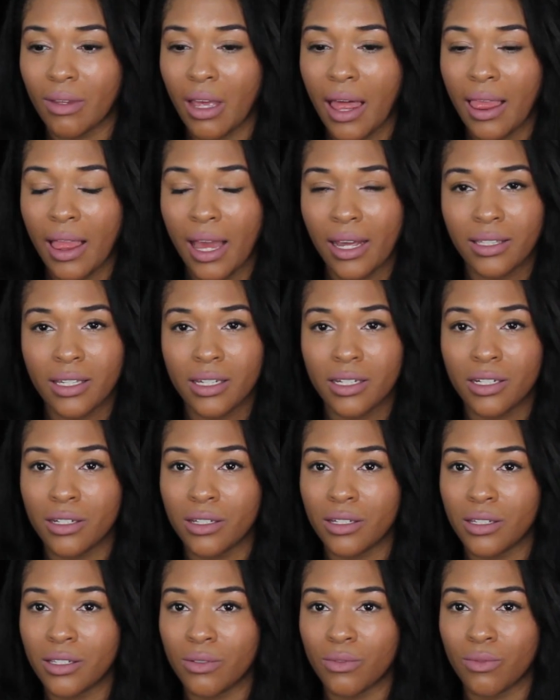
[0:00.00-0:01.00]
I like to
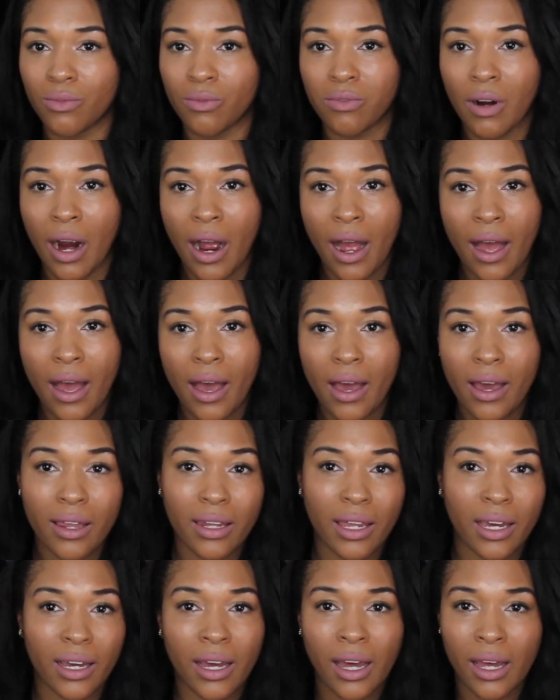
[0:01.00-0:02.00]
just
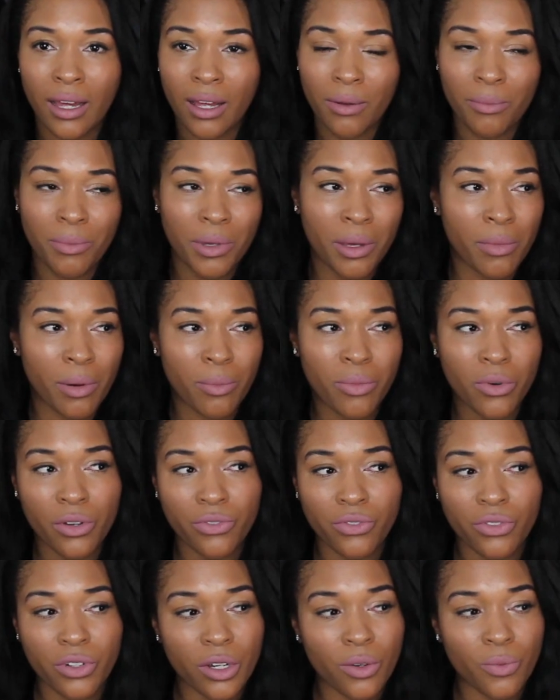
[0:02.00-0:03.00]
ride. Like me and my
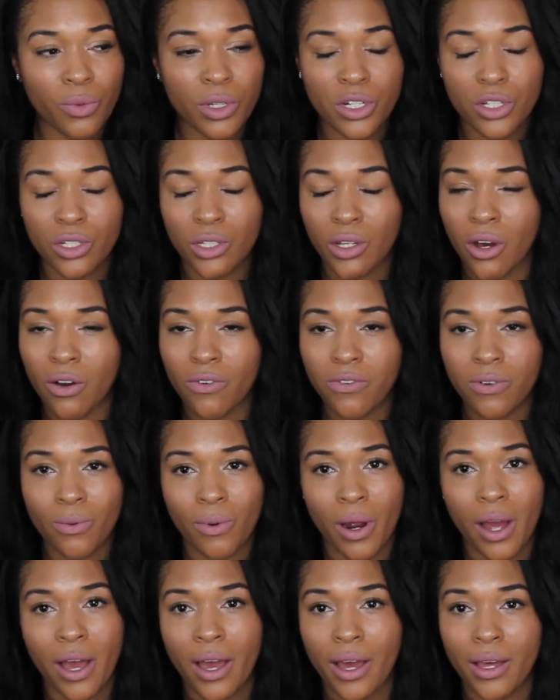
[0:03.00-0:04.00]
boyfriend, we just go for
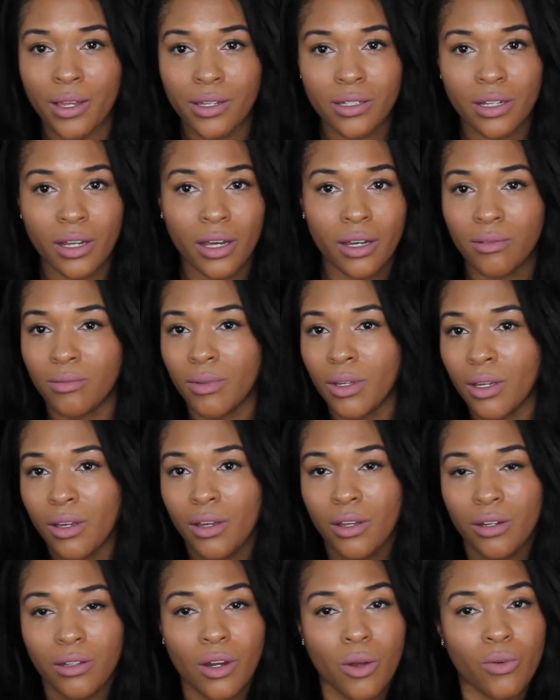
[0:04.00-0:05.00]
rides. Like
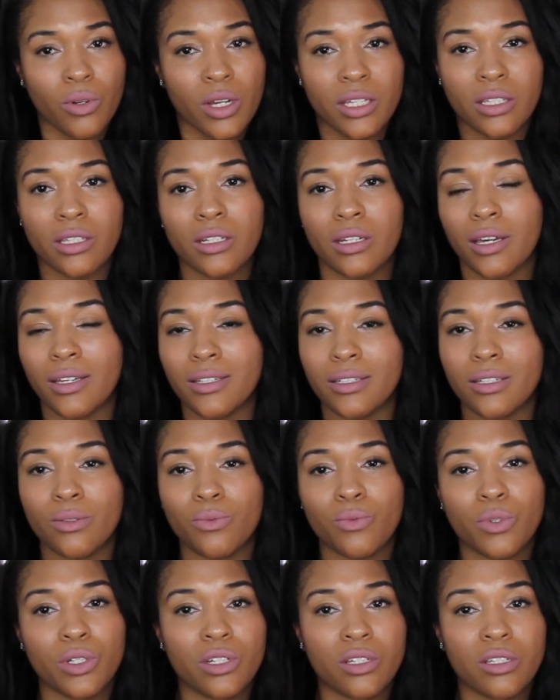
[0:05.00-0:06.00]
no
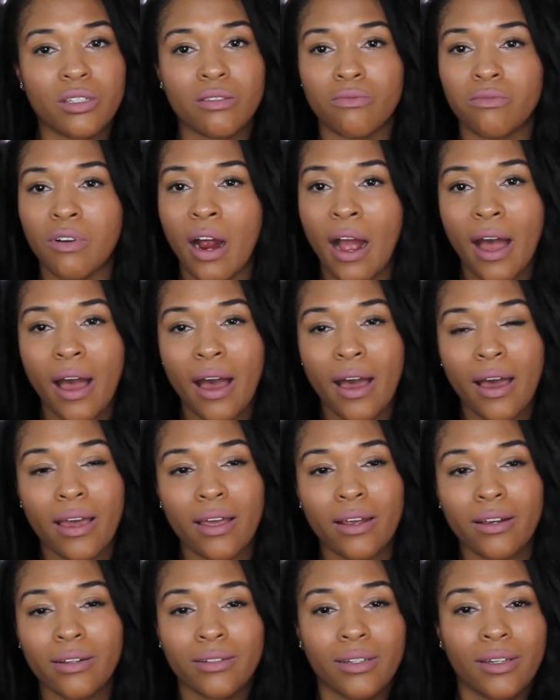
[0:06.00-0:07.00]
destination, we just
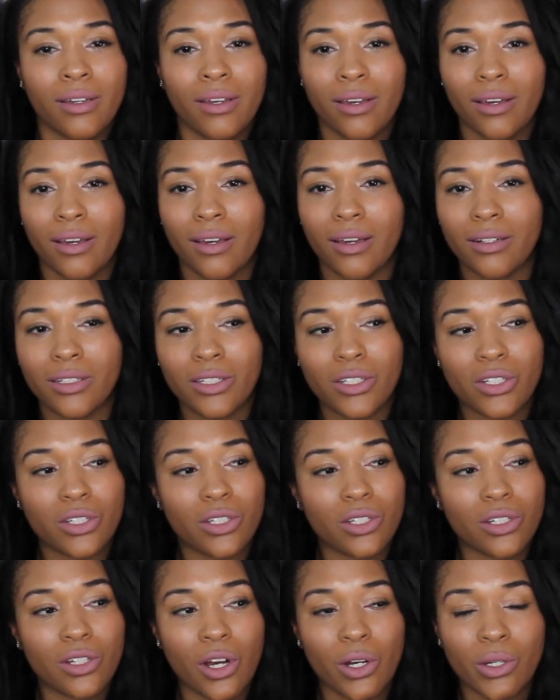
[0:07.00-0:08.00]
ride and
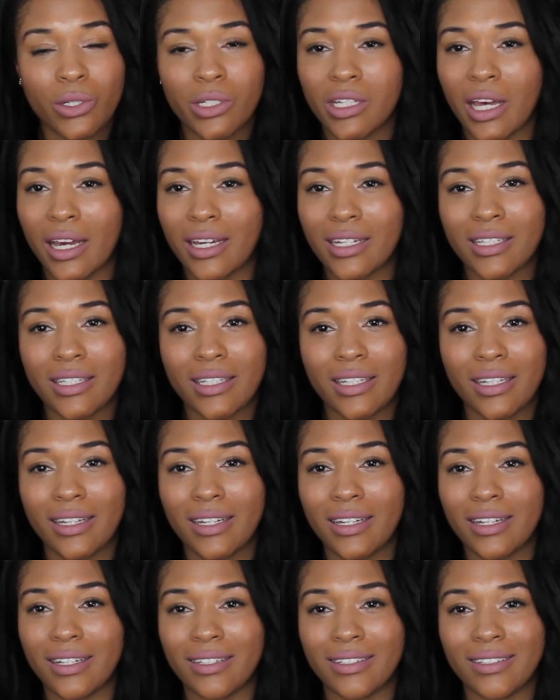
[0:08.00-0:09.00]
just go
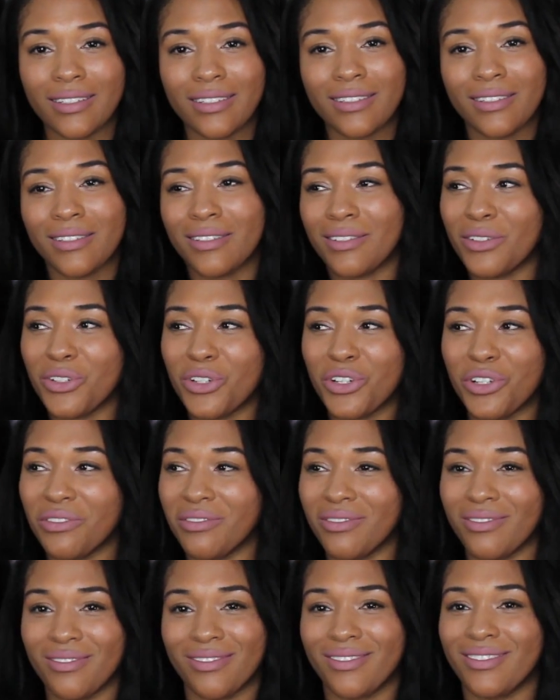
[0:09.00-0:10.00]
sightsee
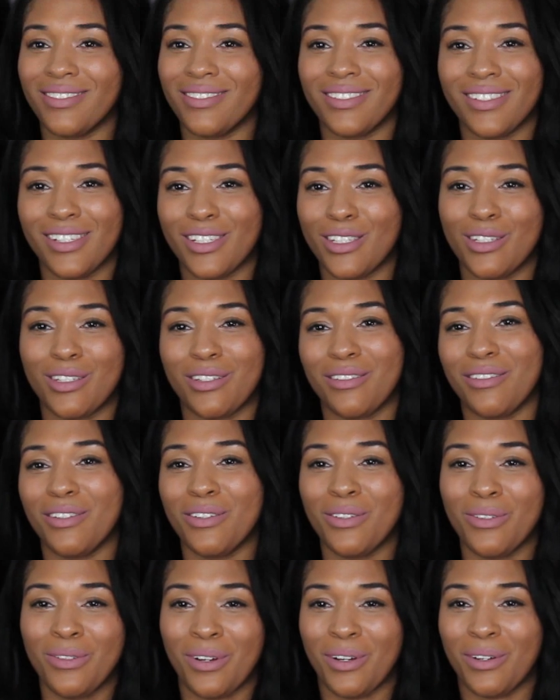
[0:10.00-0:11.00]
and just,
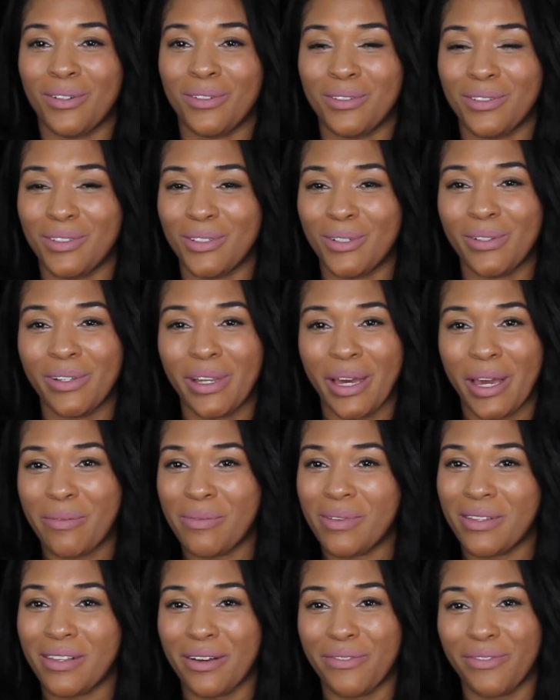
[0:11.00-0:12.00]
you know, do
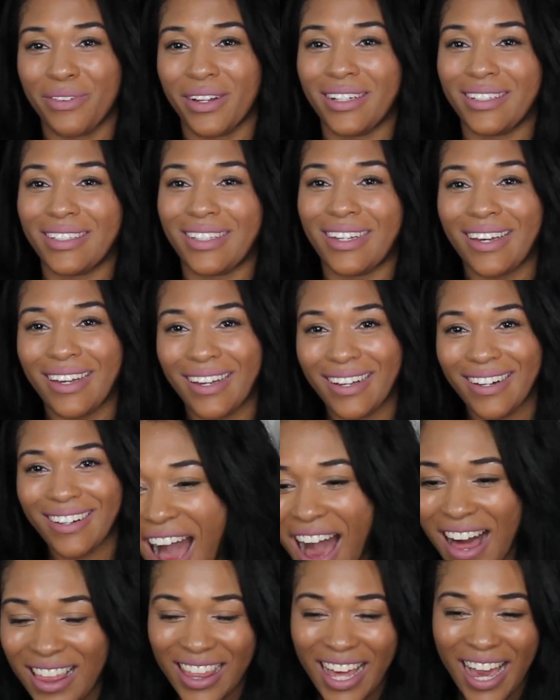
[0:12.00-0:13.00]
lame stuff like that.
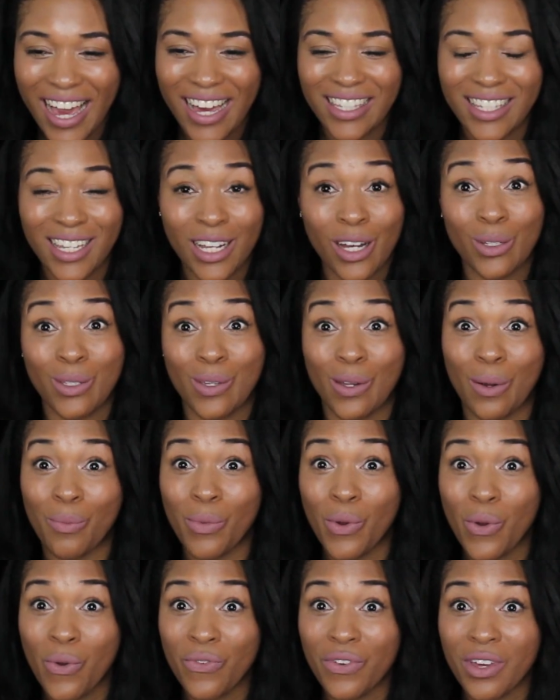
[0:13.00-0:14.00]
I like to go to the
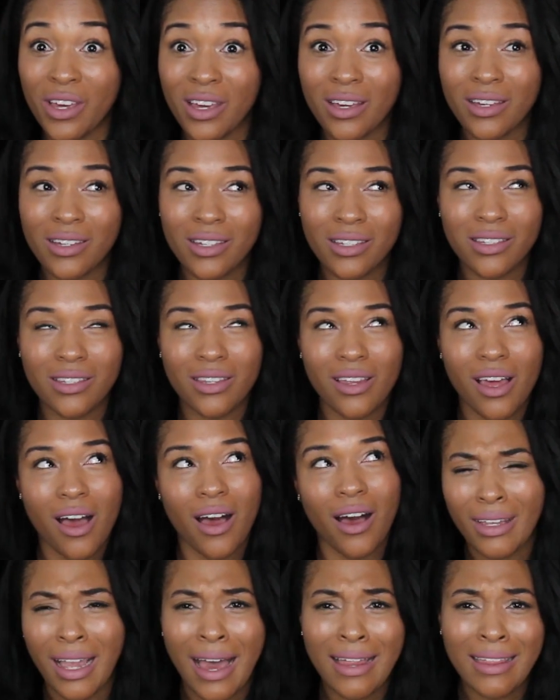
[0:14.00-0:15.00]
movies.
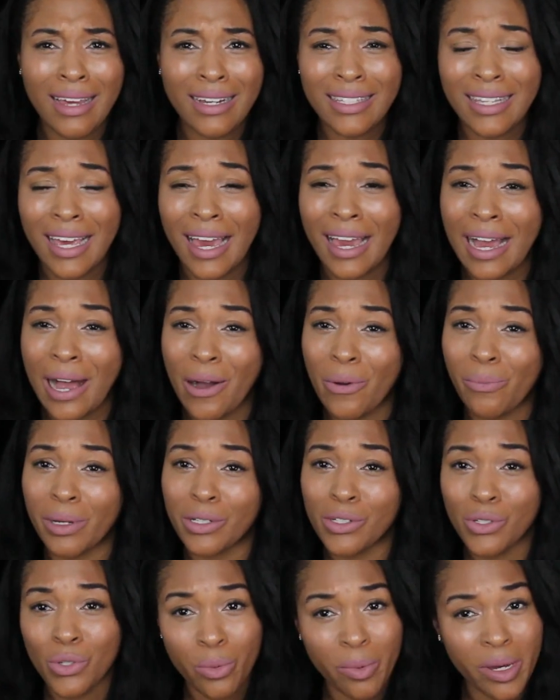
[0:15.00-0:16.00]
I like to hang out with
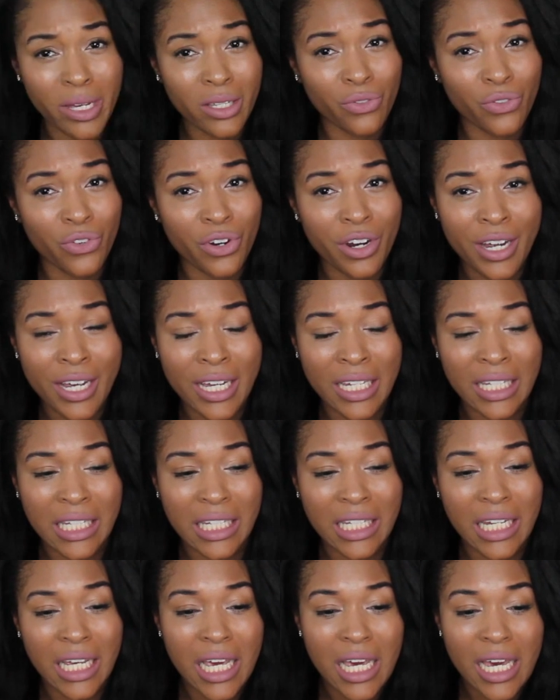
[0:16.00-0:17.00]
my two best
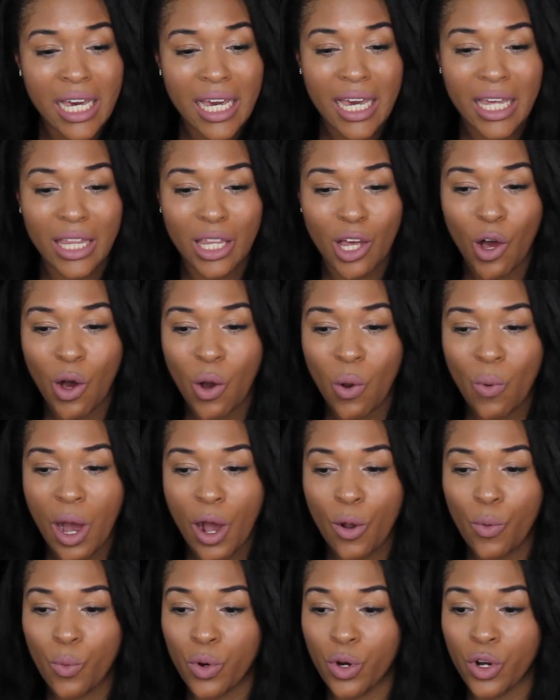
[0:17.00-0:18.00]
friends in the whole
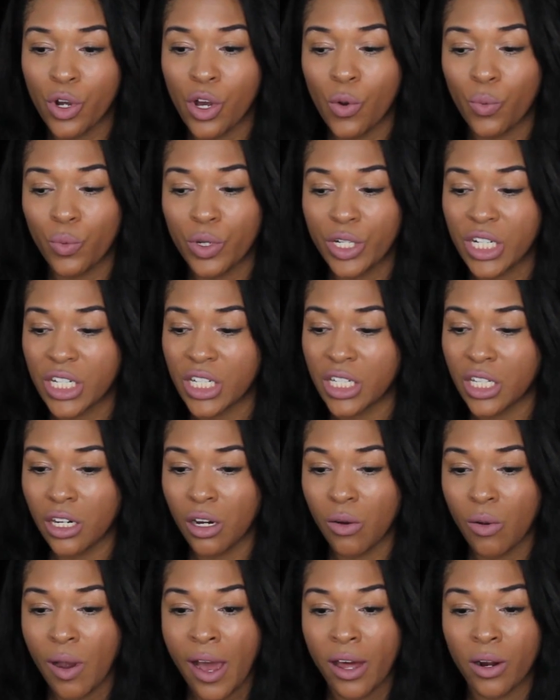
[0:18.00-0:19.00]
wide world. We just
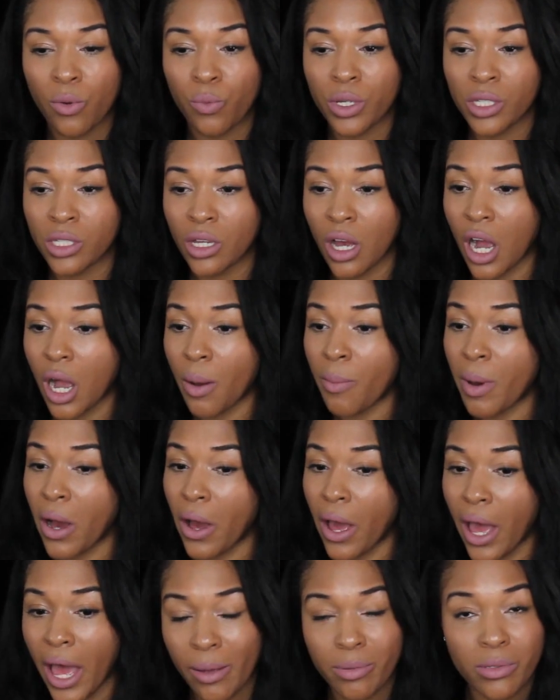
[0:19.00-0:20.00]
sit around and we talk
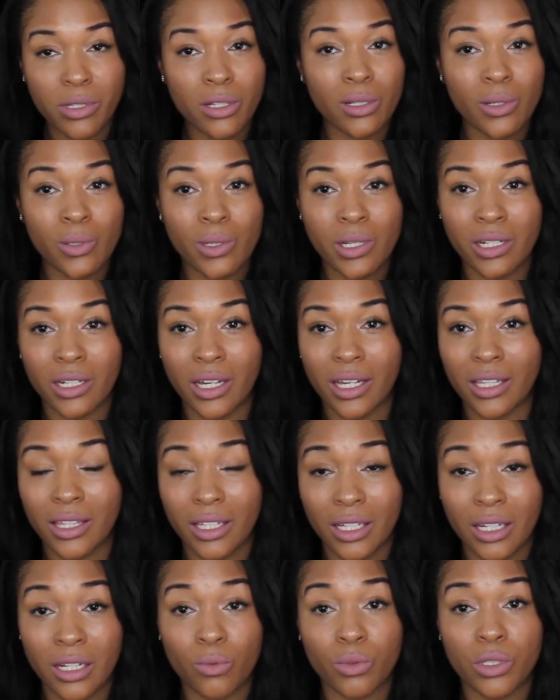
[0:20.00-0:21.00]
about absolutely
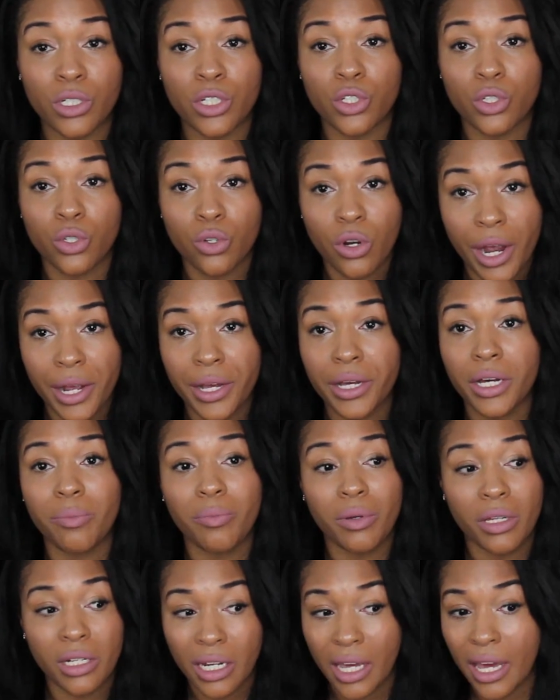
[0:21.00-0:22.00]
nothing and we just crack
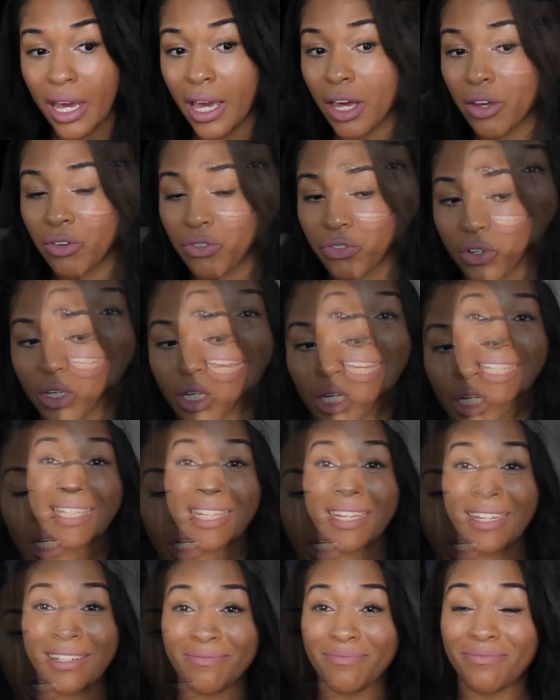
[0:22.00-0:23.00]
up and laugh.
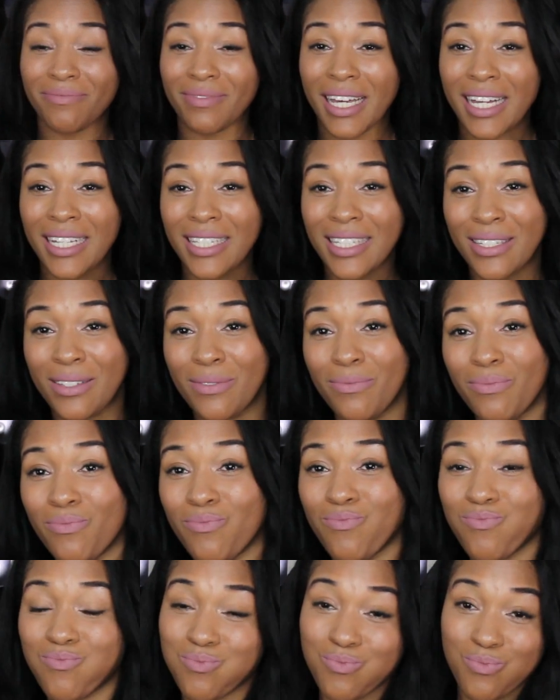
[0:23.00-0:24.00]
That's it. That's
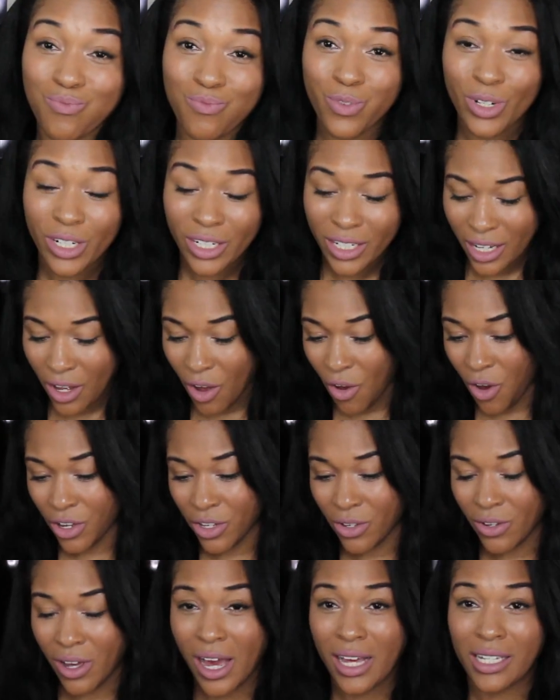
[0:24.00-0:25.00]
really all
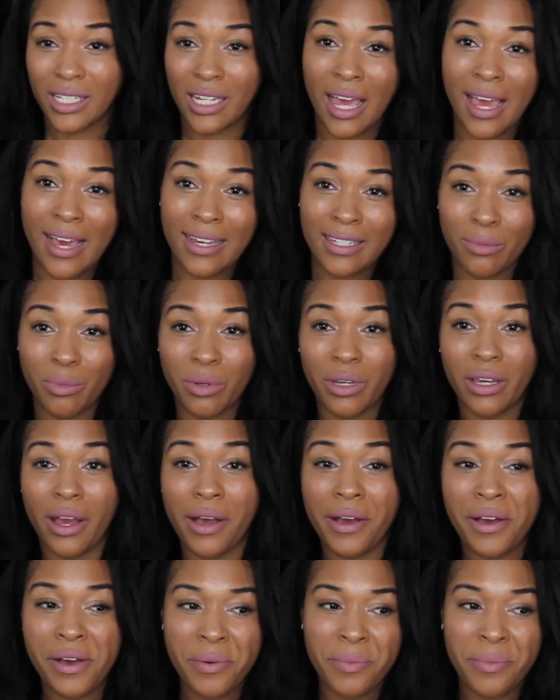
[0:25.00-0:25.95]
you guys asked me.